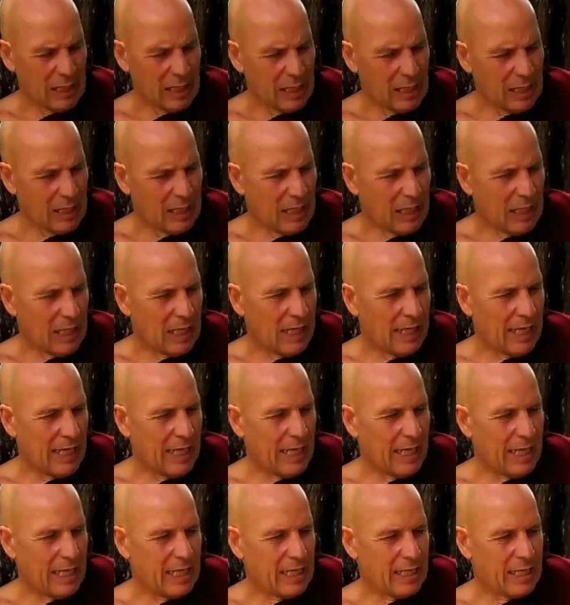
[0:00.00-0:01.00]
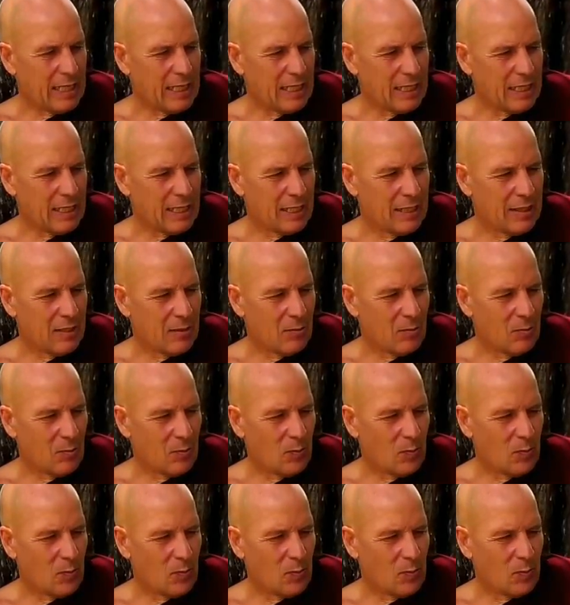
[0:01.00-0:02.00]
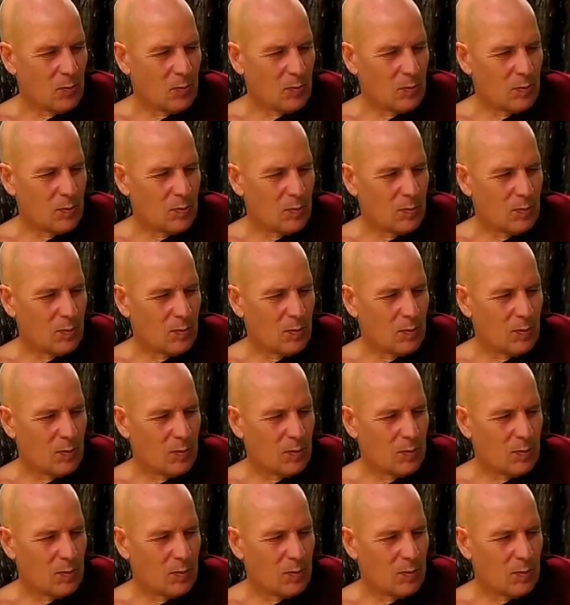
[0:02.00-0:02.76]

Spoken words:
[no speech]